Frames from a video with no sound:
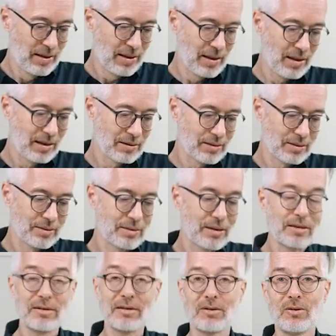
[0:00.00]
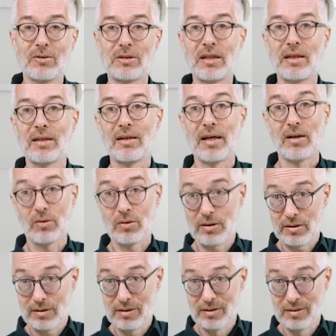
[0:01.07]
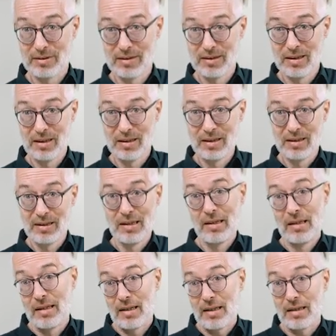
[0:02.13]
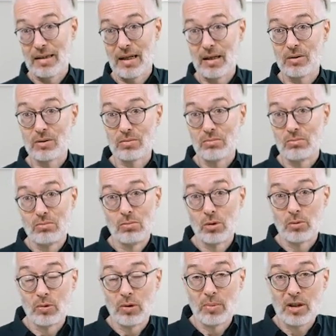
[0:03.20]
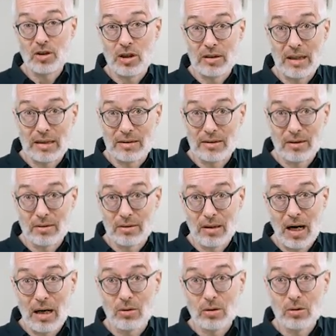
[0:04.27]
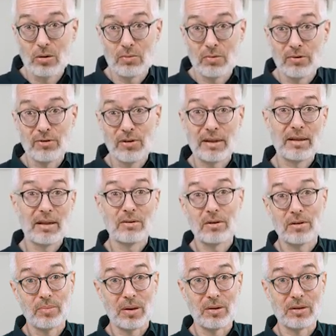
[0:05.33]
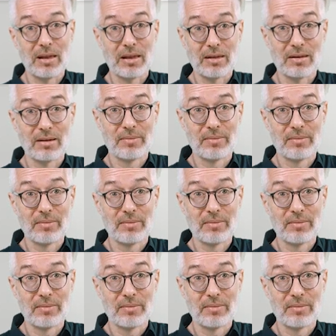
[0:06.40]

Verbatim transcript: And does it contain errors? And how would we measure that? So how could we find out about that?